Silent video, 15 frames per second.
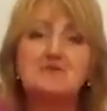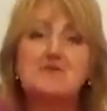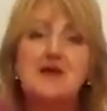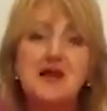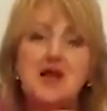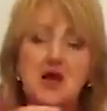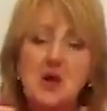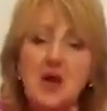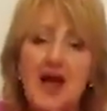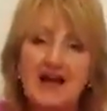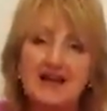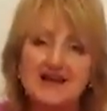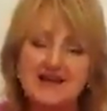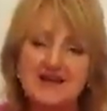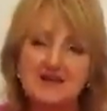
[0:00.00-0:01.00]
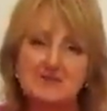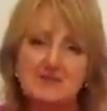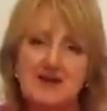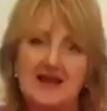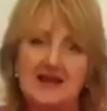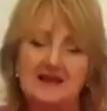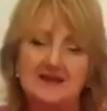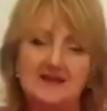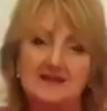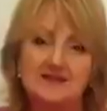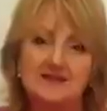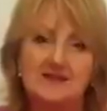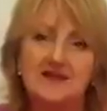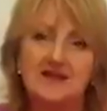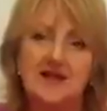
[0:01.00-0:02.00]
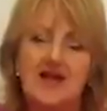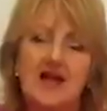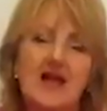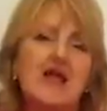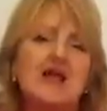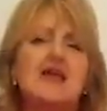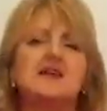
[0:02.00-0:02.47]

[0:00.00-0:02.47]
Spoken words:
with his pillow and his blanket.